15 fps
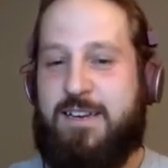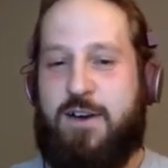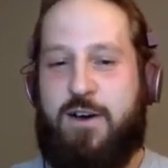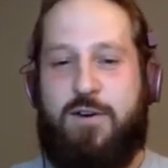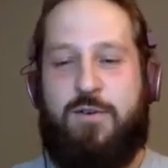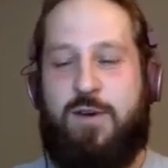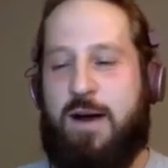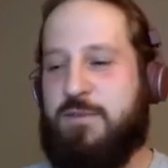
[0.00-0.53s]

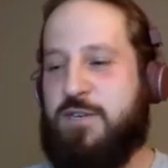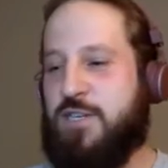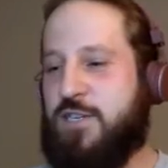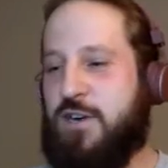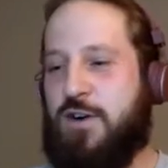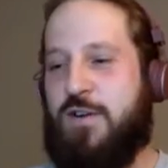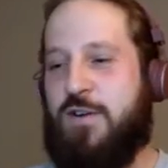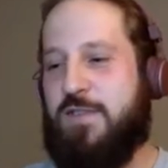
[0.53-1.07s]
I'm
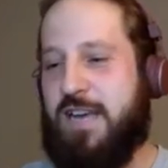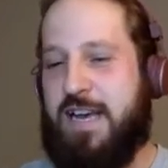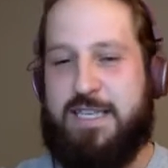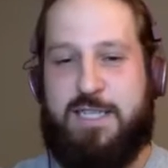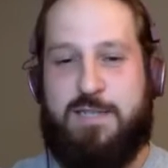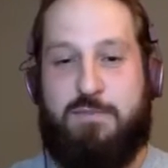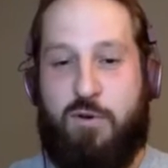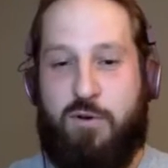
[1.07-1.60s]
sure if you
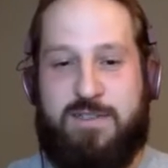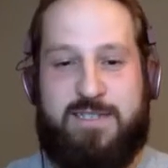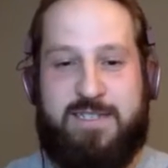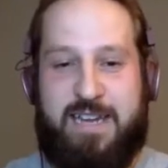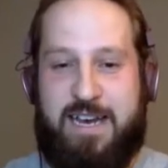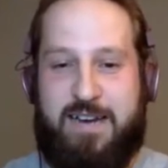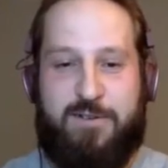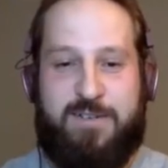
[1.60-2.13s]
ask
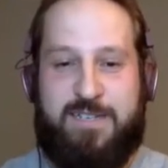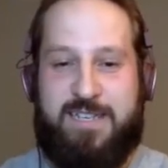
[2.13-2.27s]
Sportsnet or